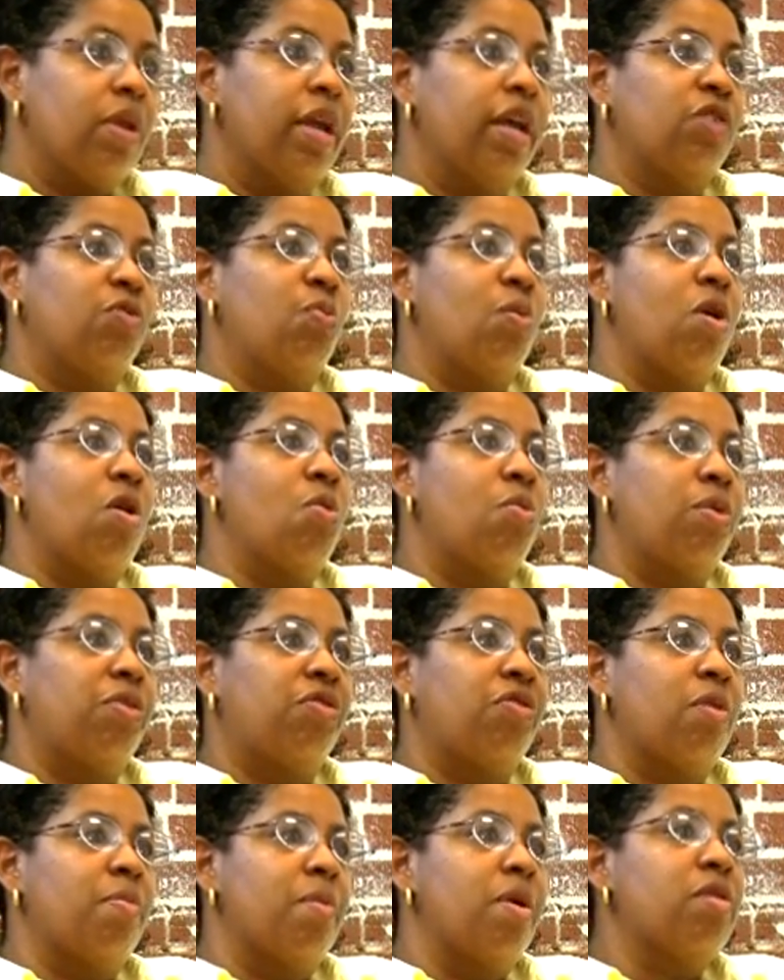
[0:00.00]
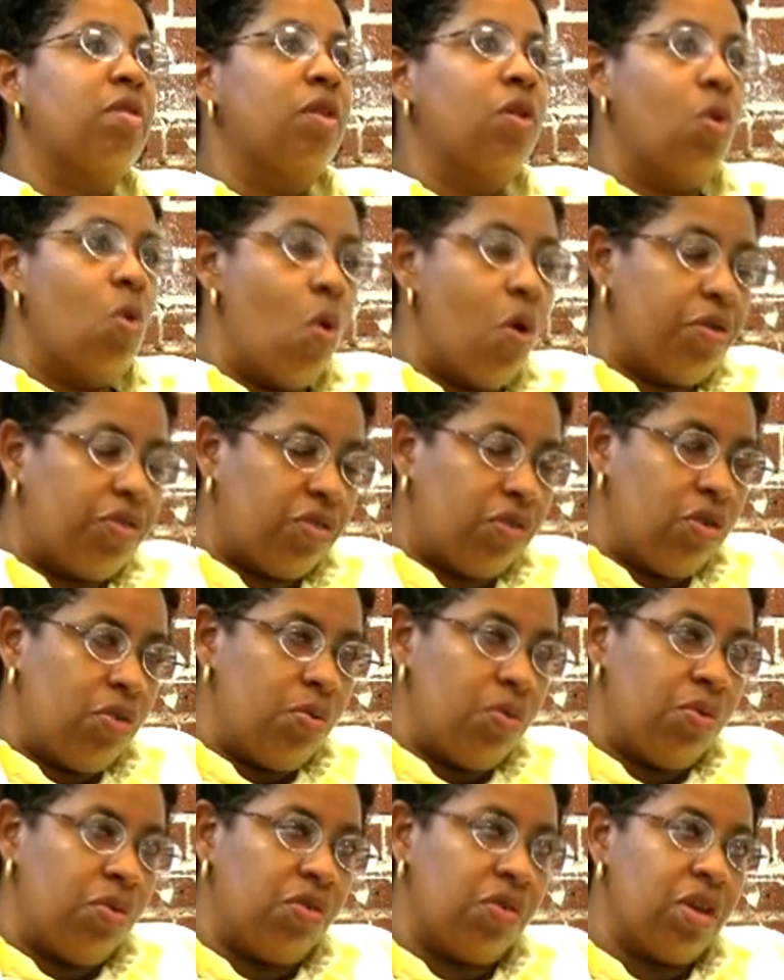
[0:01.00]
as well with some other law
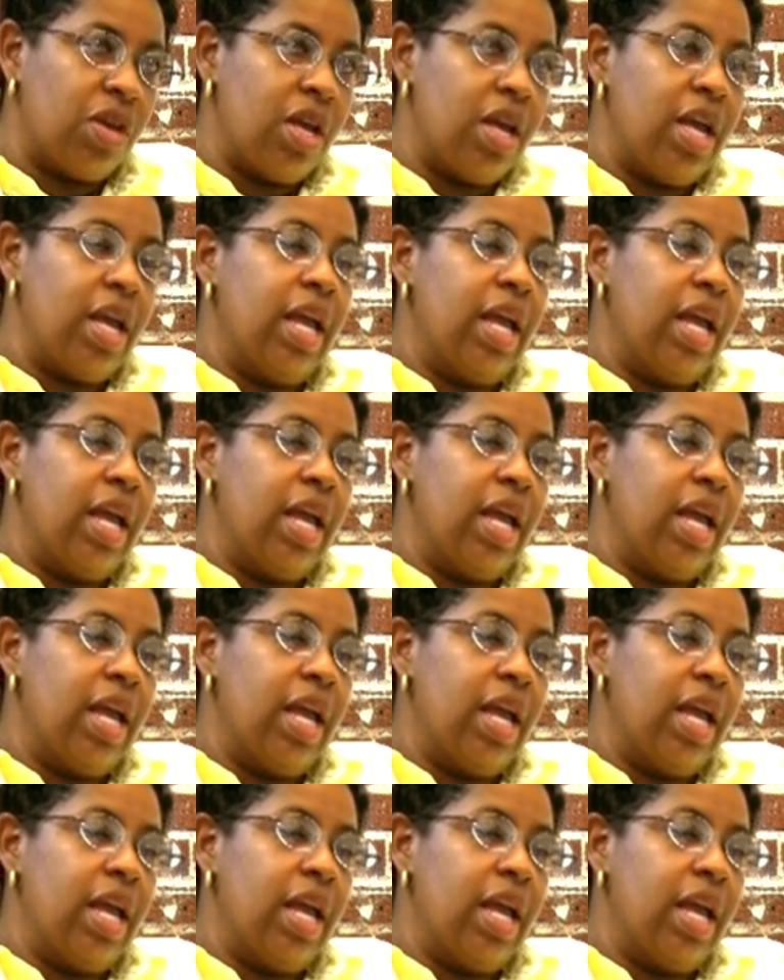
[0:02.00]
students,